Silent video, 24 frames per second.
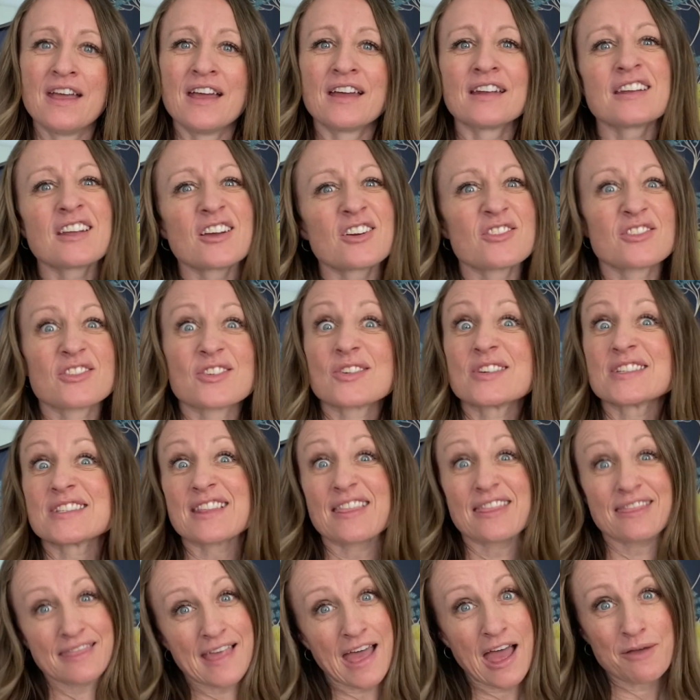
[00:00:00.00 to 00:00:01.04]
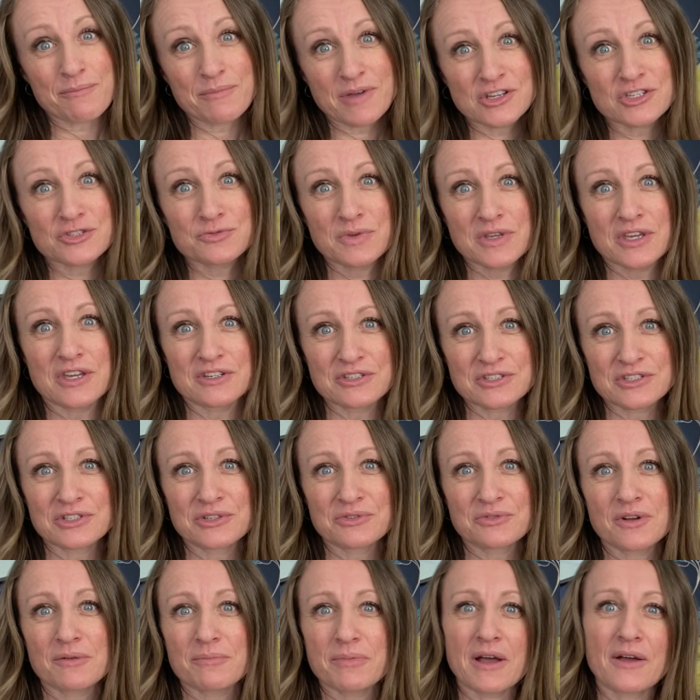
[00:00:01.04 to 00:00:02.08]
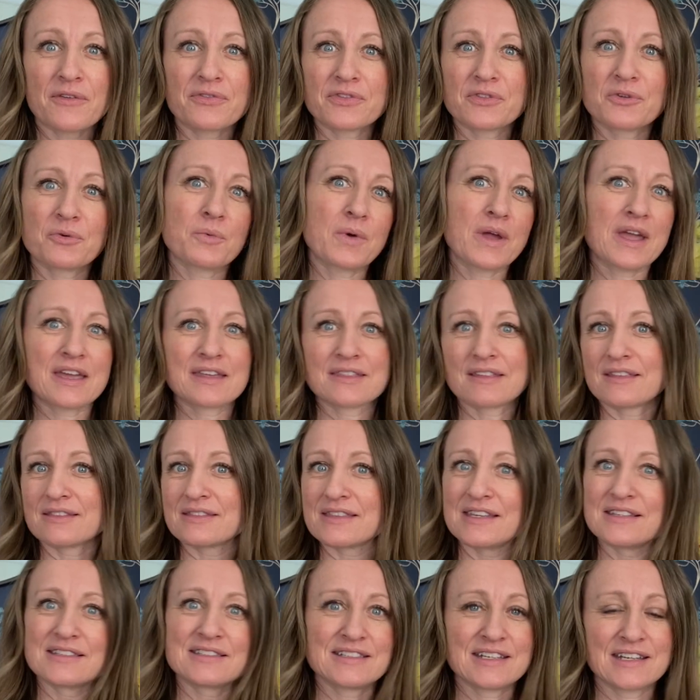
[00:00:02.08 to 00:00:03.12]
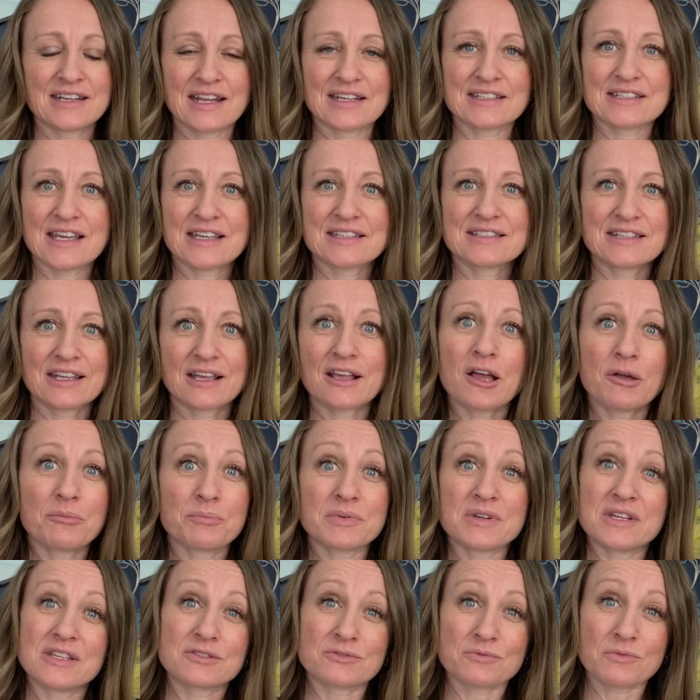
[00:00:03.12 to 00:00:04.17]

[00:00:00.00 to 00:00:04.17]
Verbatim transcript: Now, there isn't that much we can do about the way that these DNA testing companies